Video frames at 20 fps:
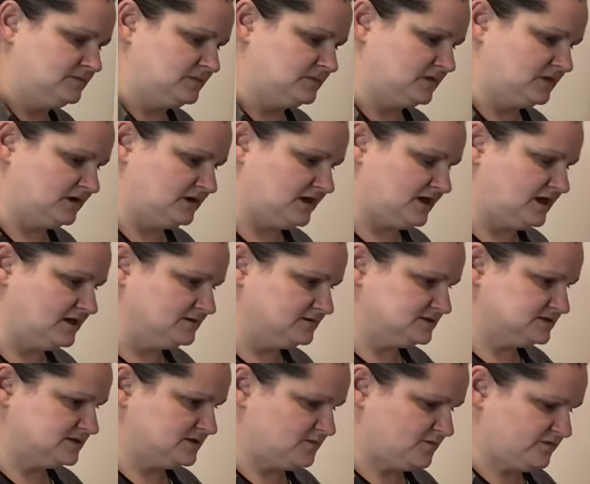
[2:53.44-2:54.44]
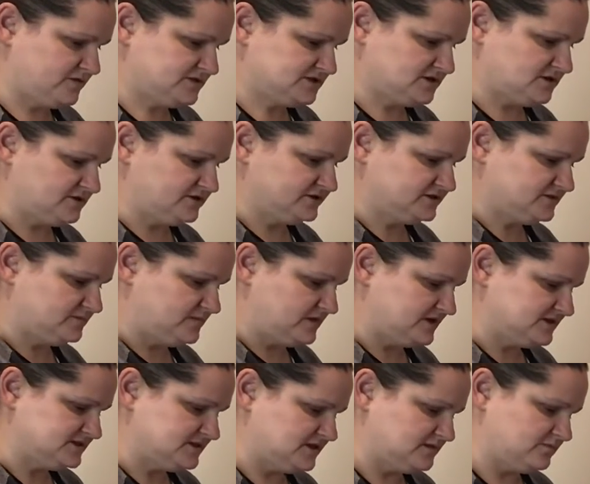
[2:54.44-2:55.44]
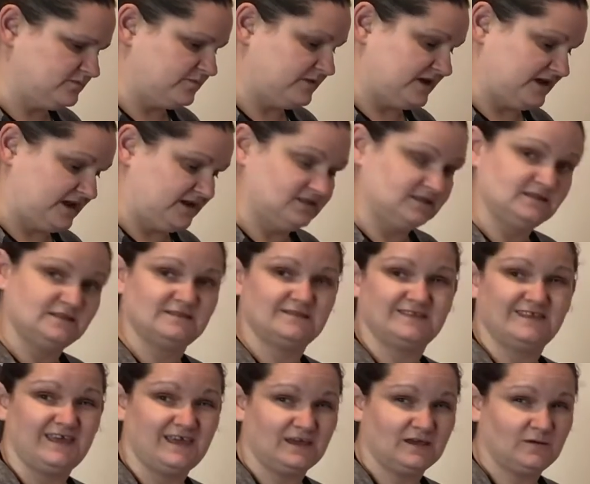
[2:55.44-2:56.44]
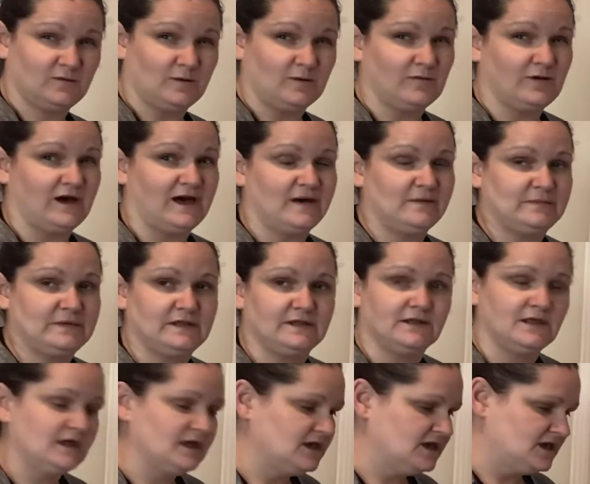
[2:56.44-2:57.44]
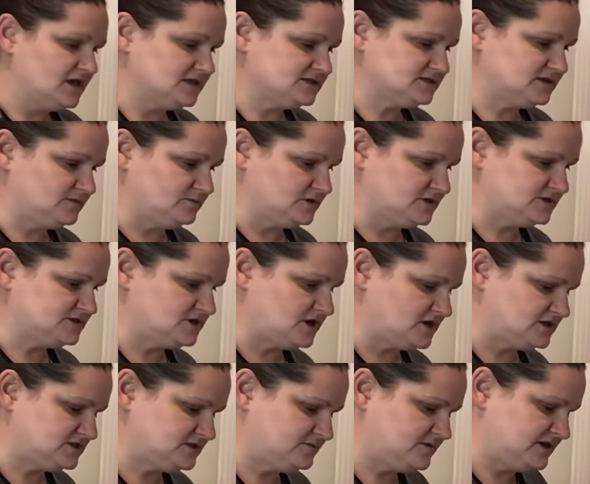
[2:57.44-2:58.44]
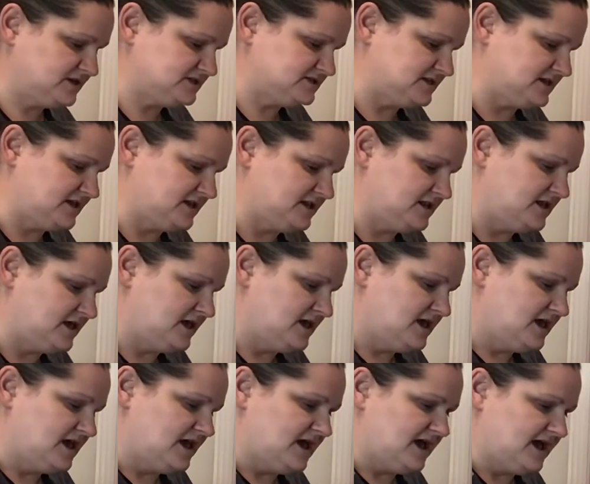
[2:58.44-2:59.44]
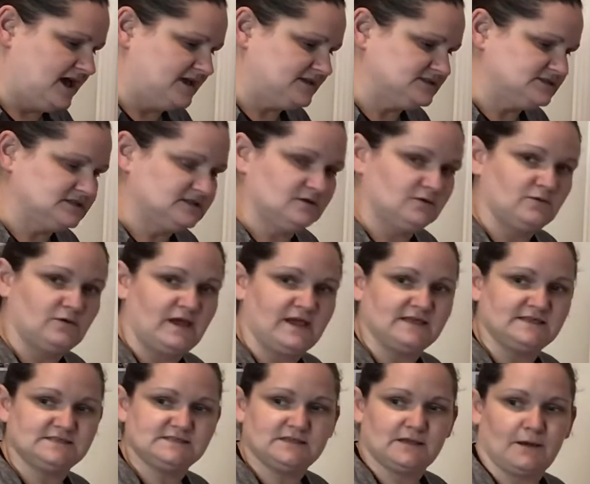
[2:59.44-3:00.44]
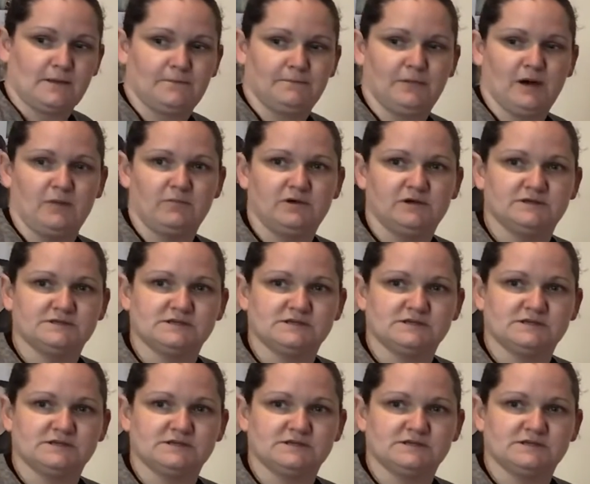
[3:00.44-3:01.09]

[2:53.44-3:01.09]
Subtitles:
Okay, some of it's starting to mix in, but I think what will happen is it will start to mix in as the rice bubbles